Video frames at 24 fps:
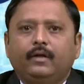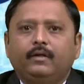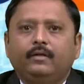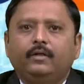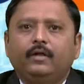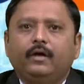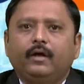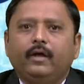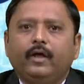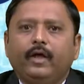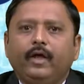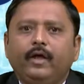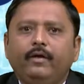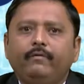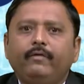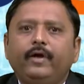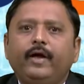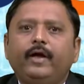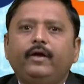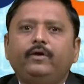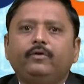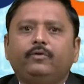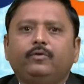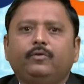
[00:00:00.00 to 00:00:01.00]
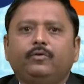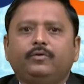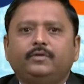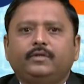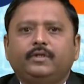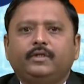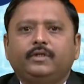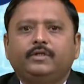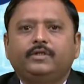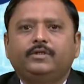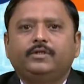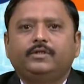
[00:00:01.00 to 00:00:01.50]
The event
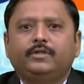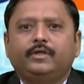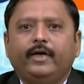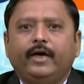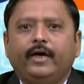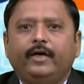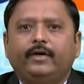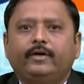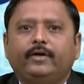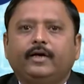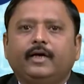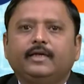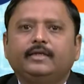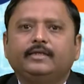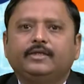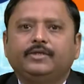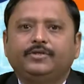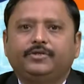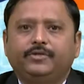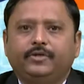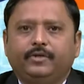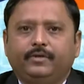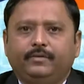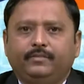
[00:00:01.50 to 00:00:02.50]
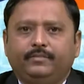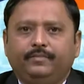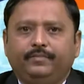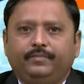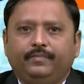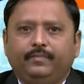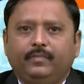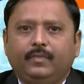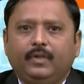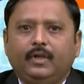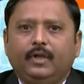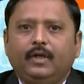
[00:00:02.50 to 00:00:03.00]
causes state transition.
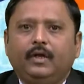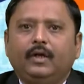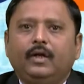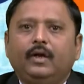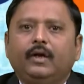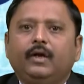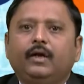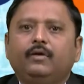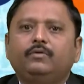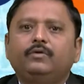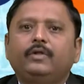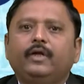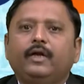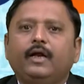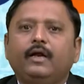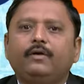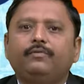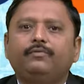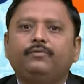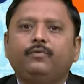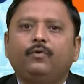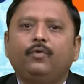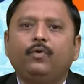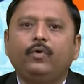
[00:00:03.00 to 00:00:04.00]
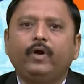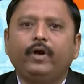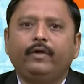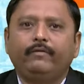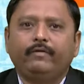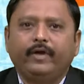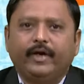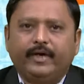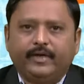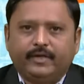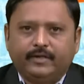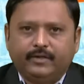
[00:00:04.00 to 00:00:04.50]
Now, there are four
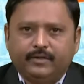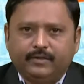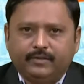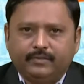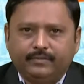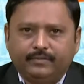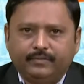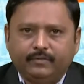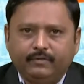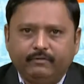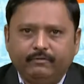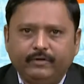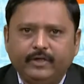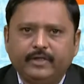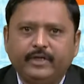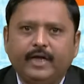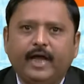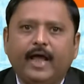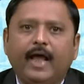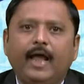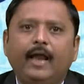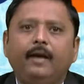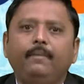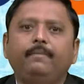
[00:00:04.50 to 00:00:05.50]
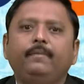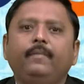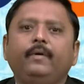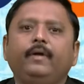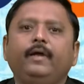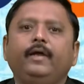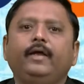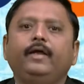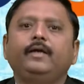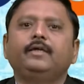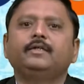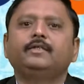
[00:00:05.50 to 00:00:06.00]
events which help
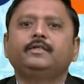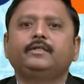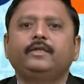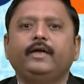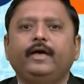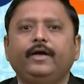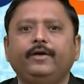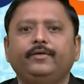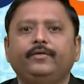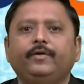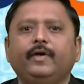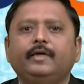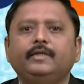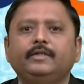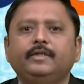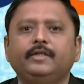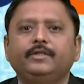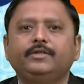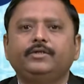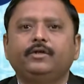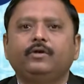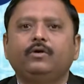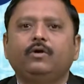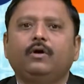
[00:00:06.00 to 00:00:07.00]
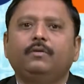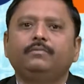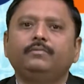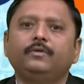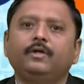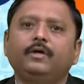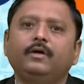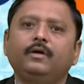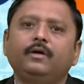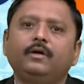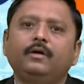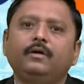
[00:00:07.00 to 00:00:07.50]
in state transition of
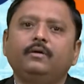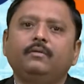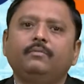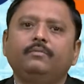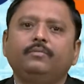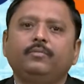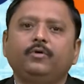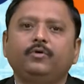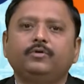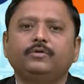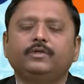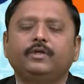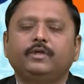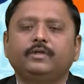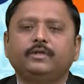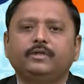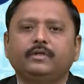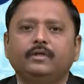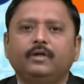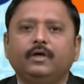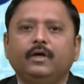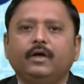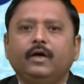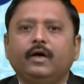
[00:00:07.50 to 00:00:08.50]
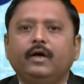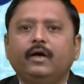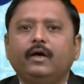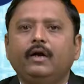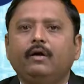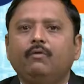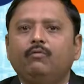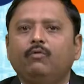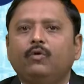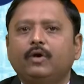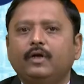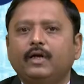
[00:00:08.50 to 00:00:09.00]
the process.
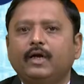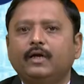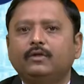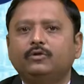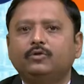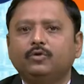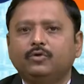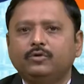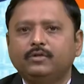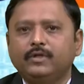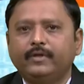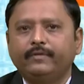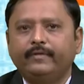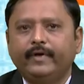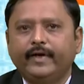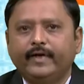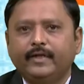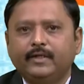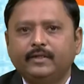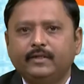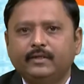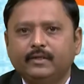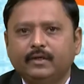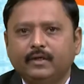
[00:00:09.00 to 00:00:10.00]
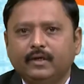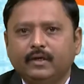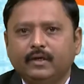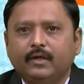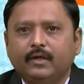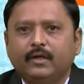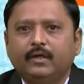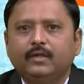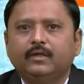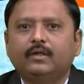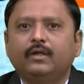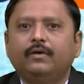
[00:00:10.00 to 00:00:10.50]
Now, what are those events?
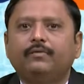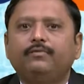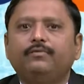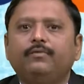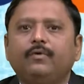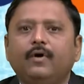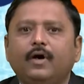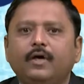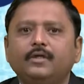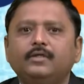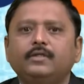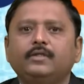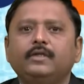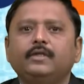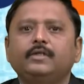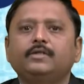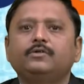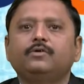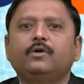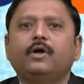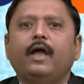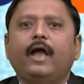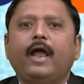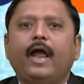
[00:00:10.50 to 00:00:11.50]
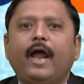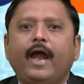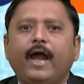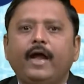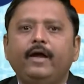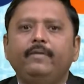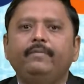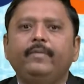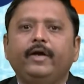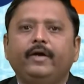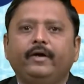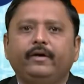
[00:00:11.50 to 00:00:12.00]
The first is
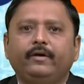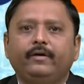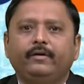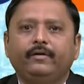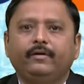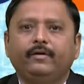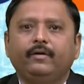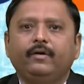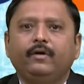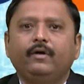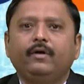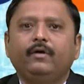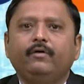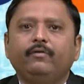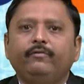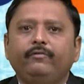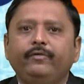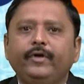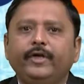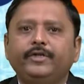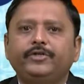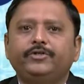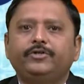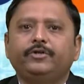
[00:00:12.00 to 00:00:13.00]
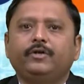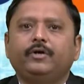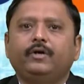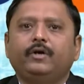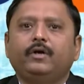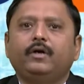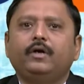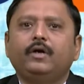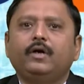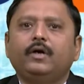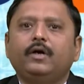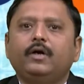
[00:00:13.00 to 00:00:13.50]
admit, which
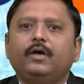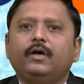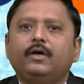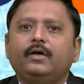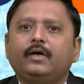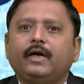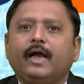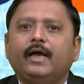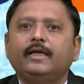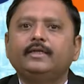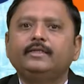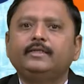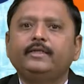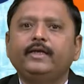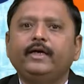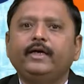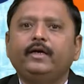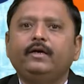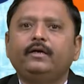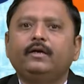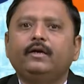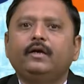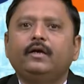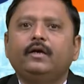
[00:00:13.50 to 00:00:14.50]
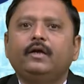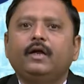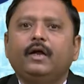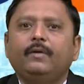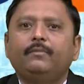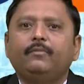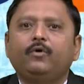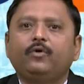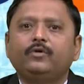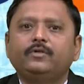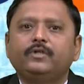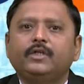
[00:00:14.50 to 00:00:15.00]
transit
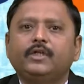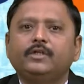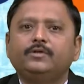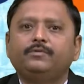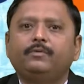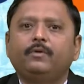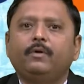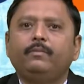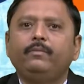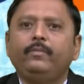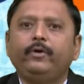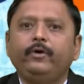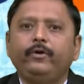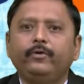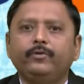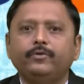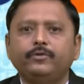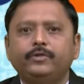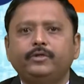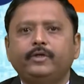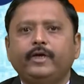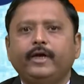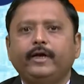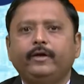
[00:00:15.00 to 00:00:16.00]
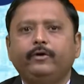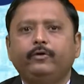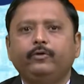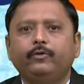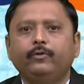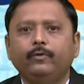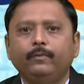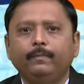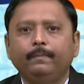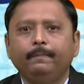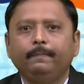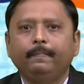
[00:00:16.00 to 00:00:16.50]
process from new state to
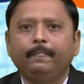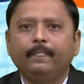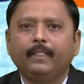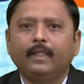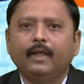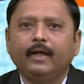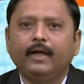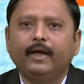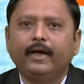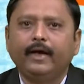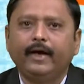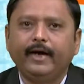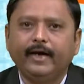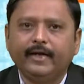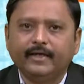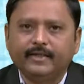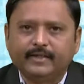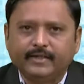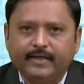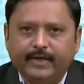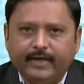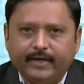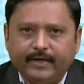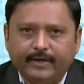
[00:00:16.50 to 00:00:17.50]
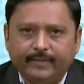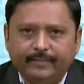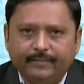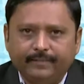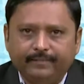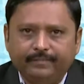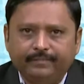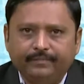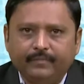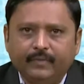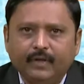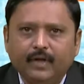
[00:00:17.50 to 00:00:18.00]
ready state.
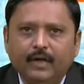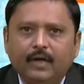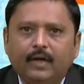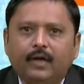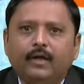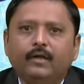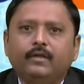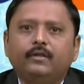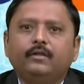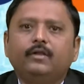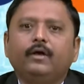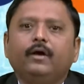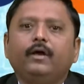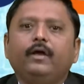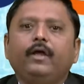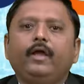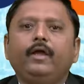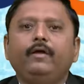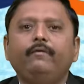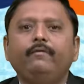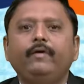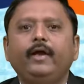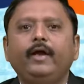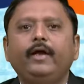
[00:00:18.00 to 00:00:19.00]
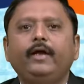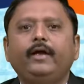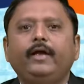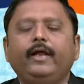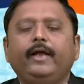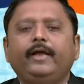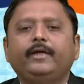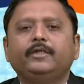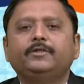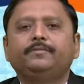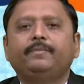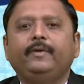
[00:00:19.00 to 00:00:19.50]
The event
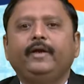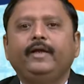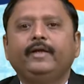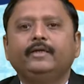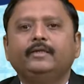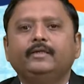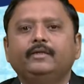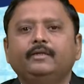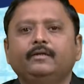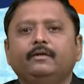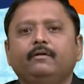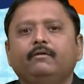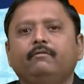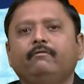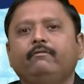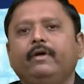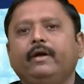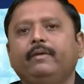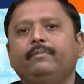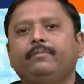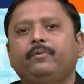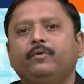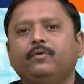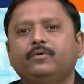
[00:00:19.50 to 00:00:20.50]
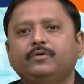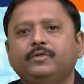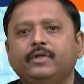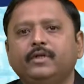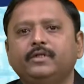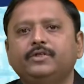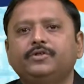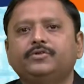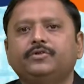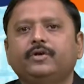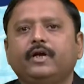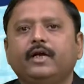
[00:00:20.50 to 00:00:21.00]
takes place when
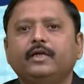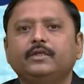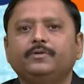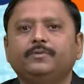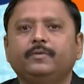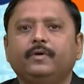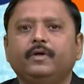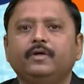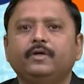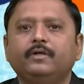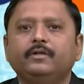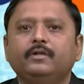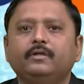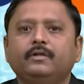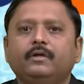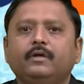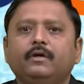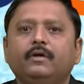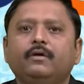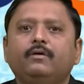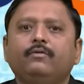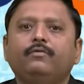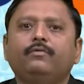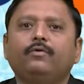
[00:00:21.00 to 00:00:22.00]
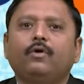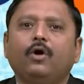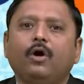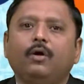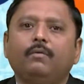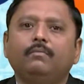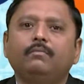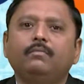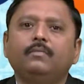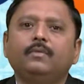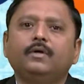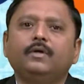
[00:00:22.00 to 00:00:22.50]
process transfers
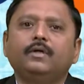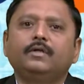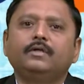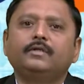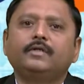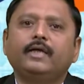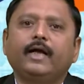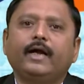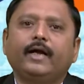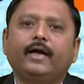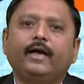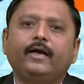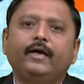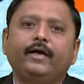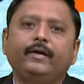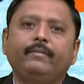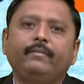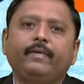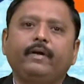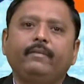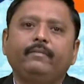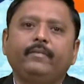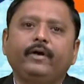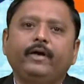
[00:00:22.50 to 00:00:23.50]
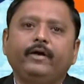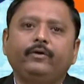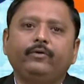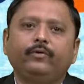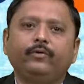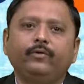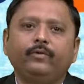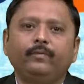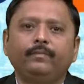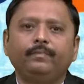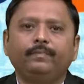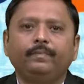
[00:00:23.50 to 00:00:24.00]
from secondary memory
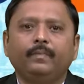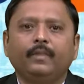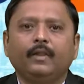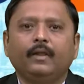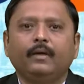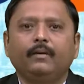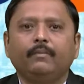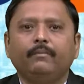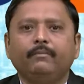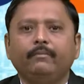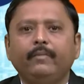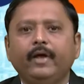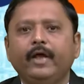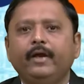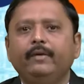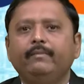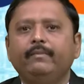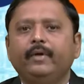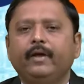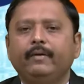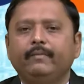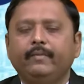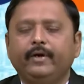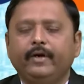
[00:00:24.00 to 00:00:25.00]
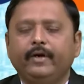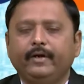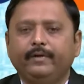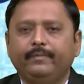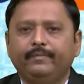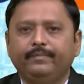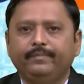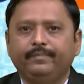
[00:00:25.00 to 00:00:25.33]
to main memory.